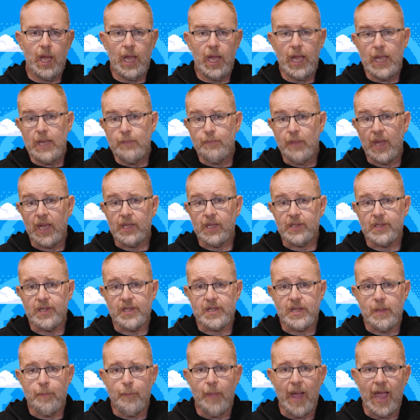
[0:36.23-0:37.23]
Apex
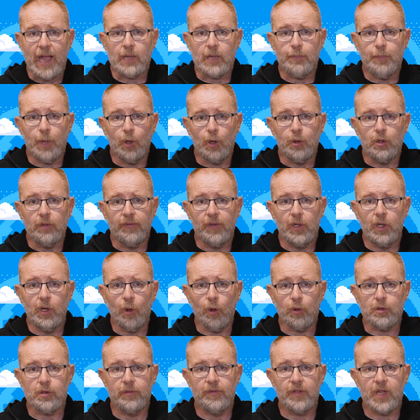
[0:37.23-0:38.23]
is the backbone of a
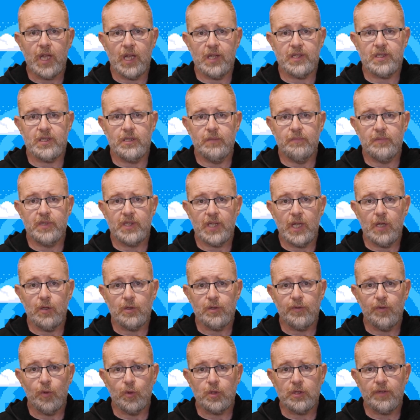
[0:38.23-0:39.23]
lot of custom
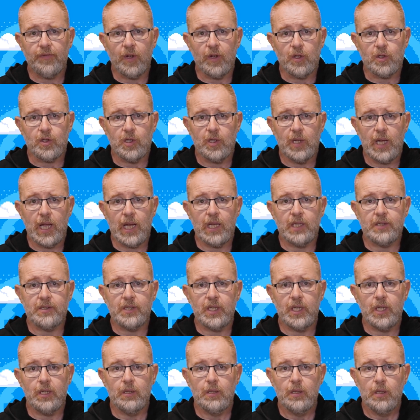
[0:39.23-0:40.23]
Salesforce
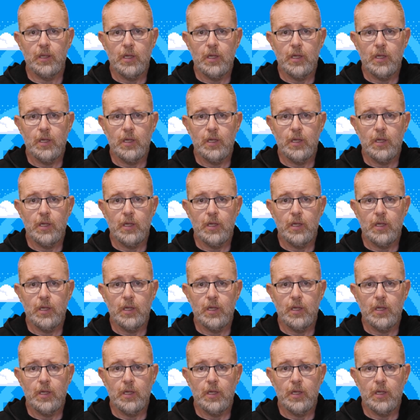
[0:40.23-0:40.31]
functionality.